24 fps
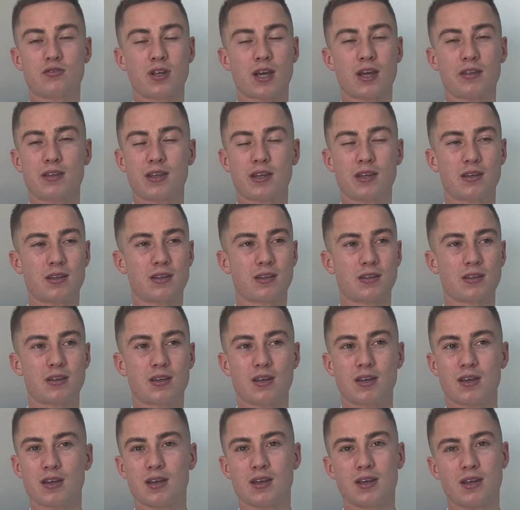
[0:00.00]
I think
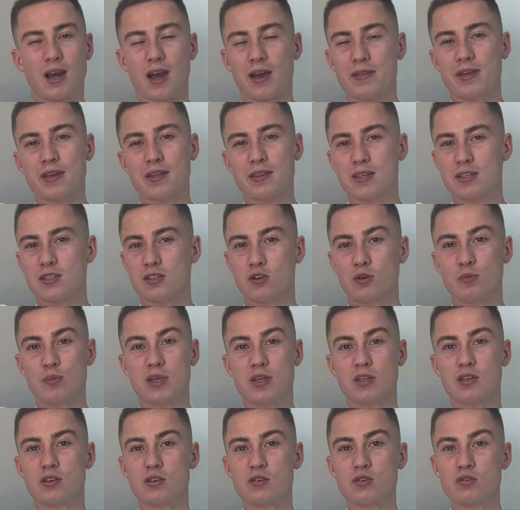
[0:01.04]
I think this could be
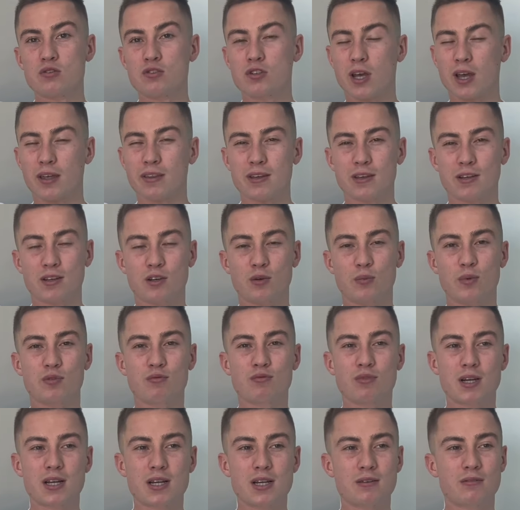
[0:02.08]
huge. I think it could be
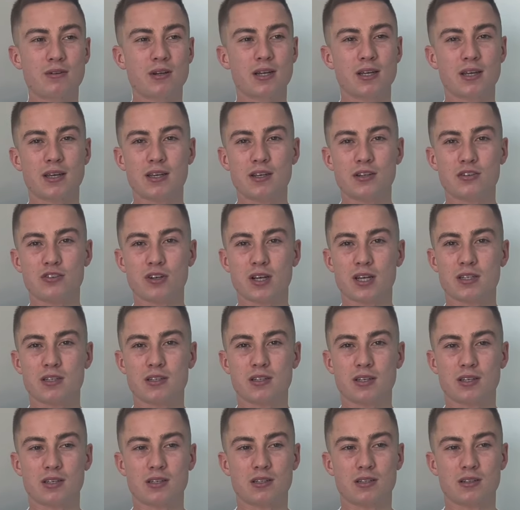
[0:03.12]
really really
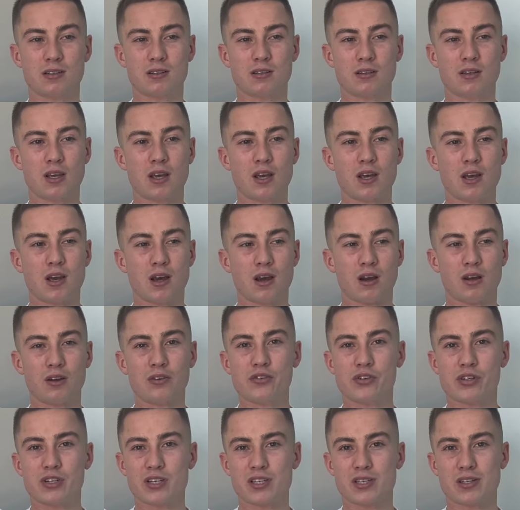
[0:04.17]
interesting to
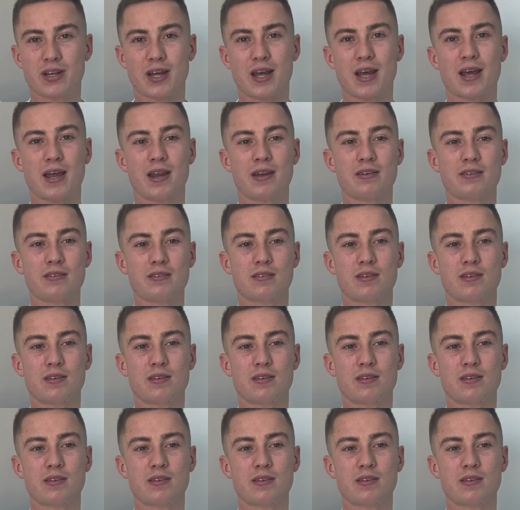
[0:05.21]
understand